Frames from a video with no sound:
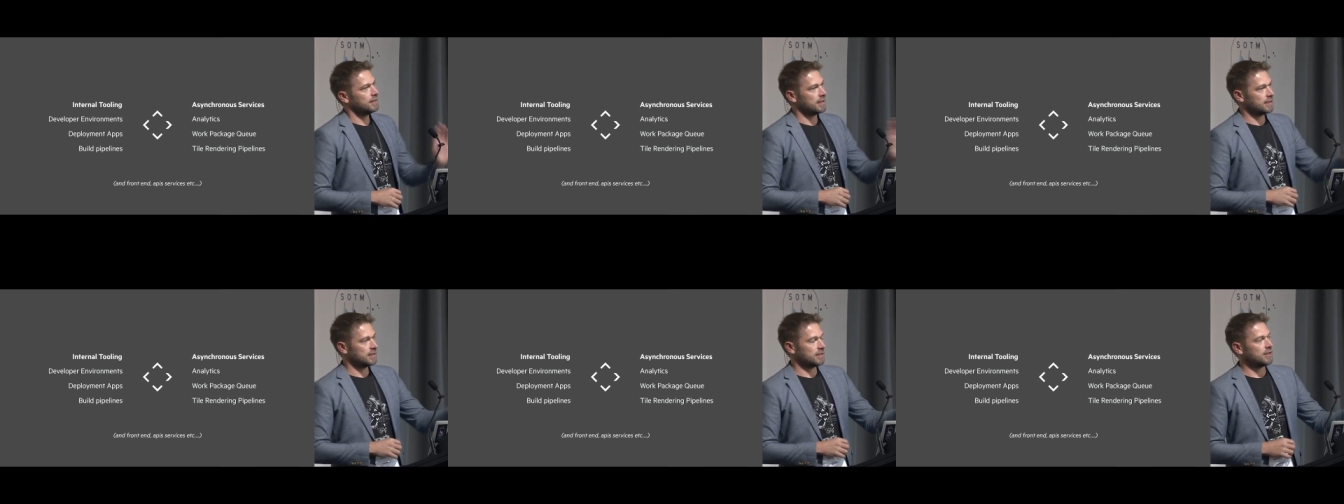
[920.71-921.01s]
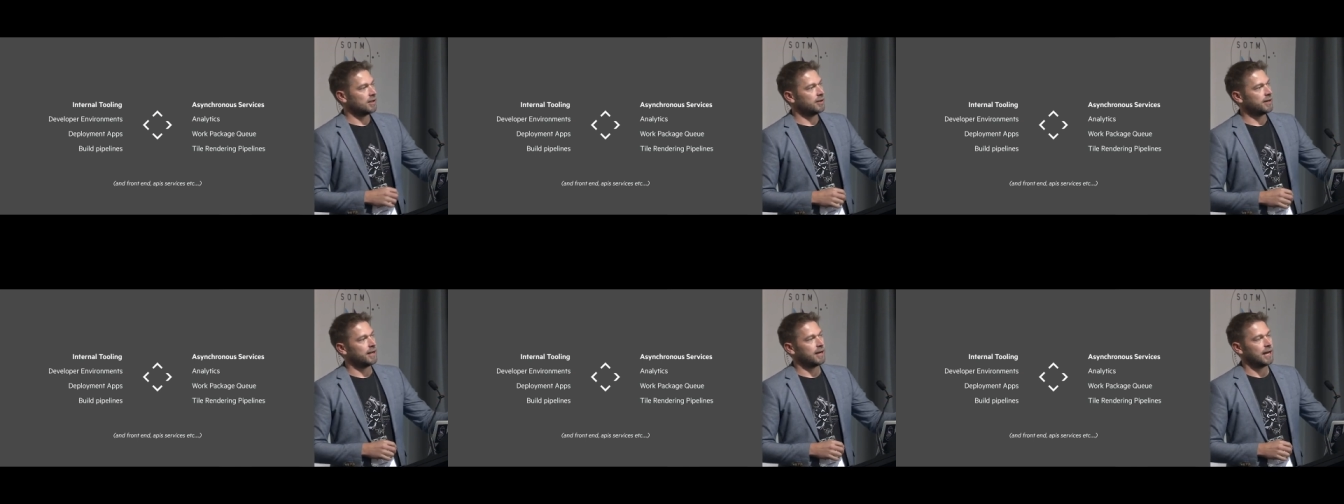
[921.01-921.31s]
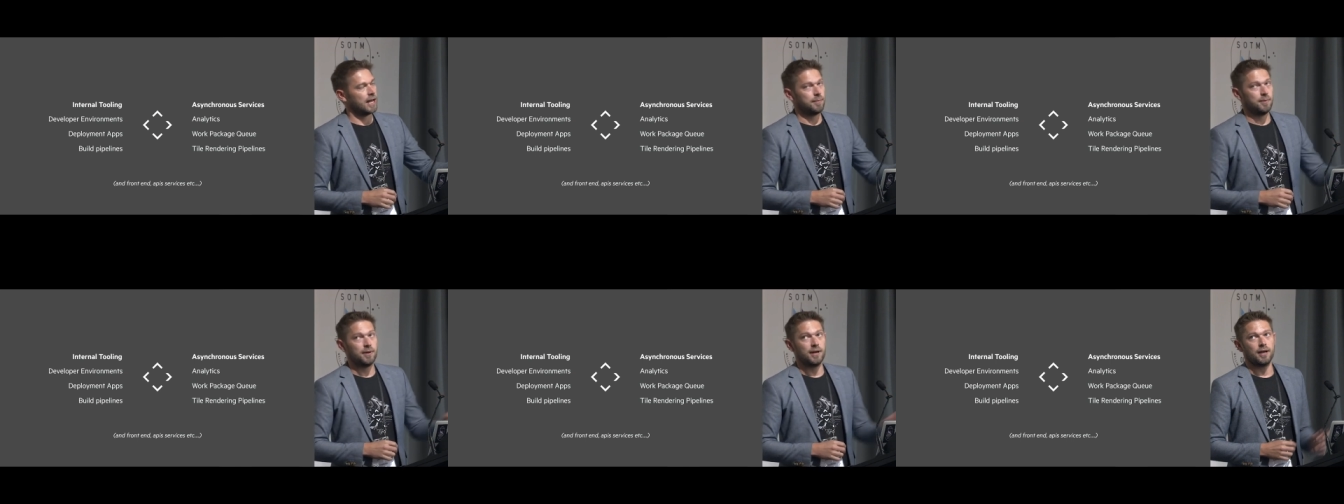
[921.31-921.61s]
doesn't slow
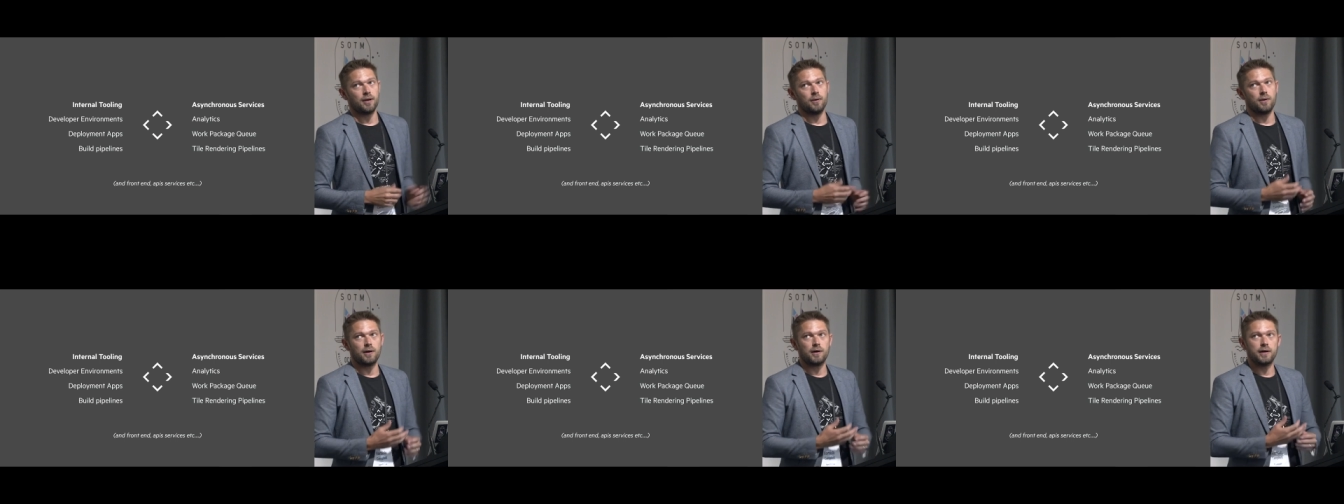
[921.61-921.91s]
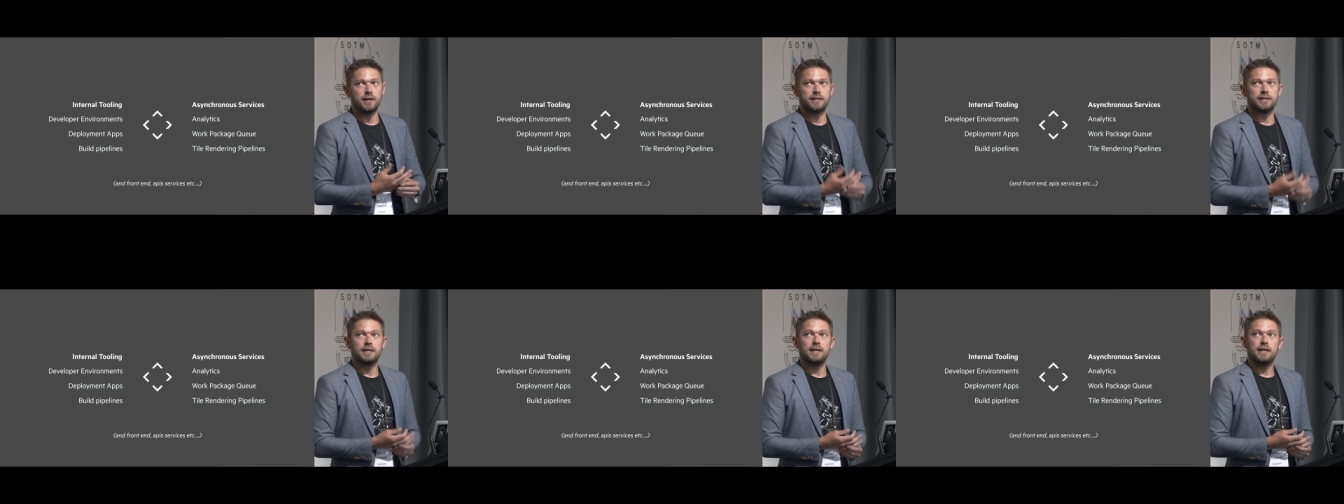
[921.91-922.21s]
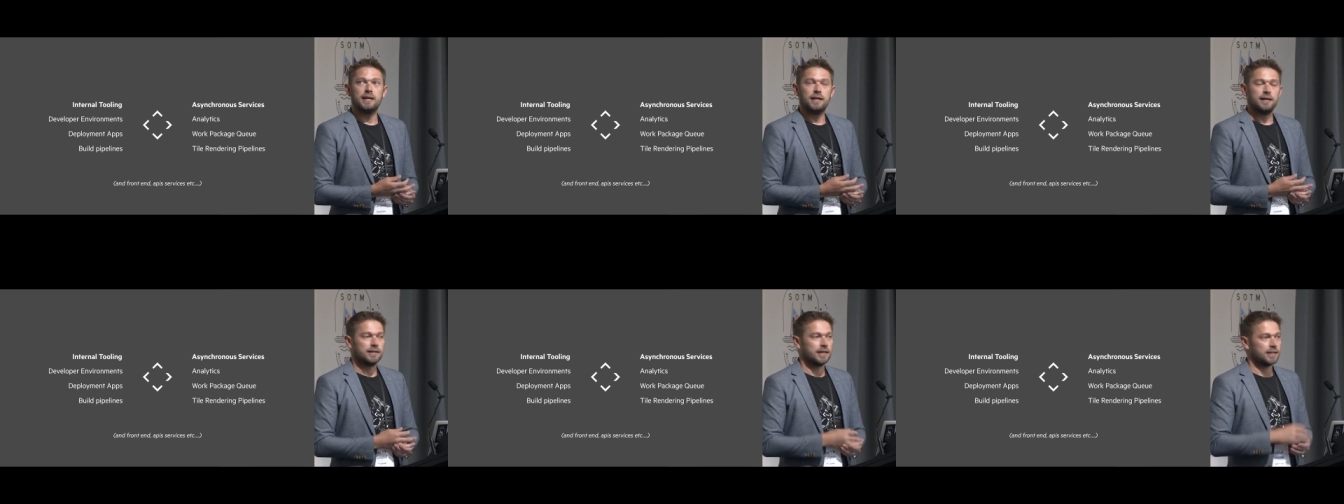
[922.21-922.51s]
down API queries,
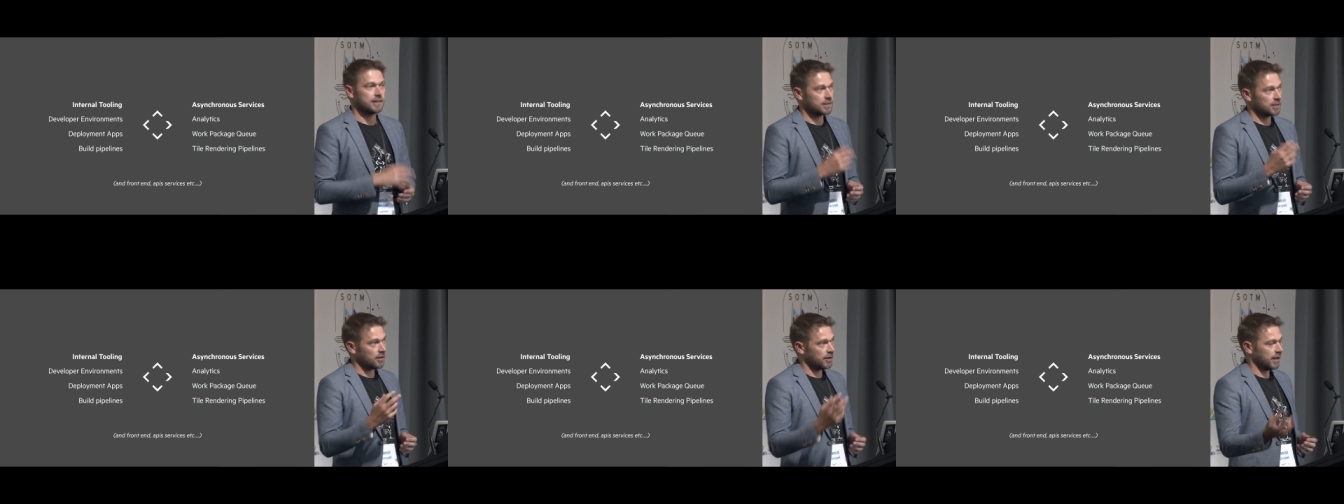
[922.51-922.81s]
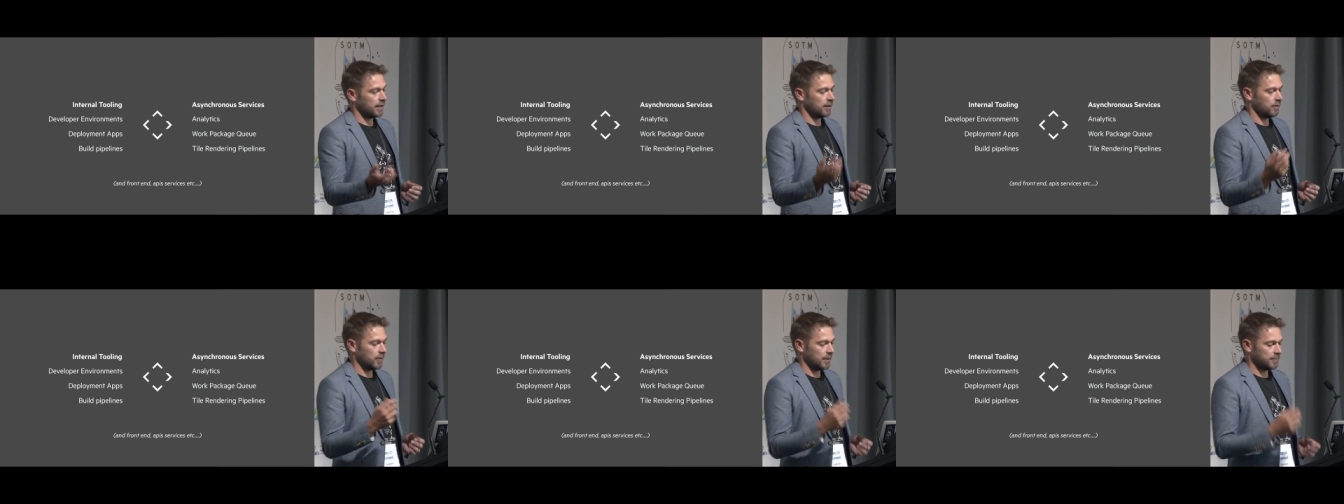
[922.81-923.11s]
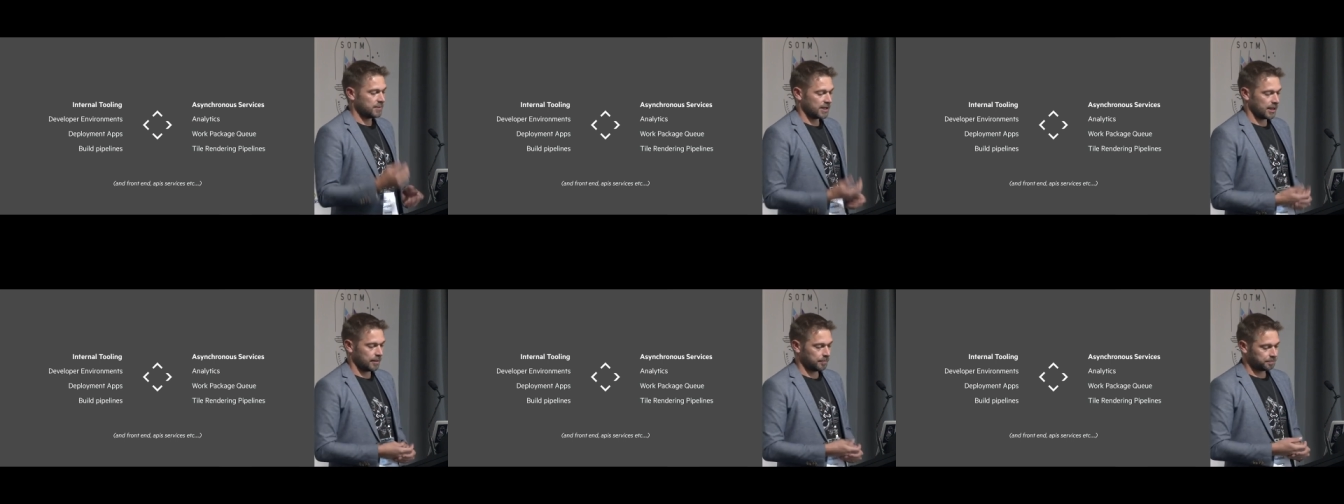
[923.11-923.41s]
doesn't slow down the
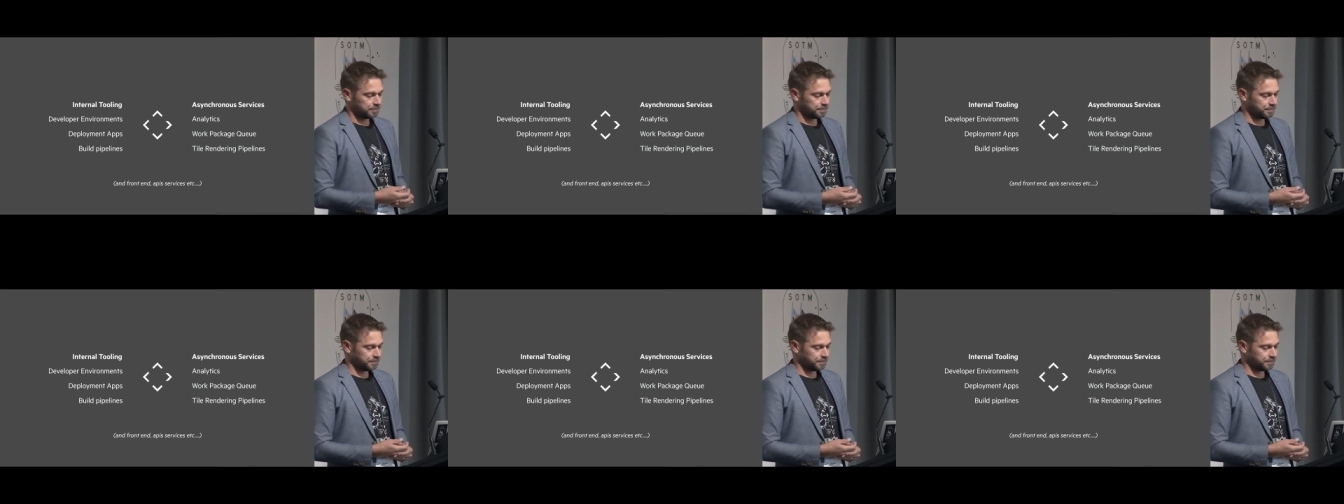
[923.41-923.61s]
website.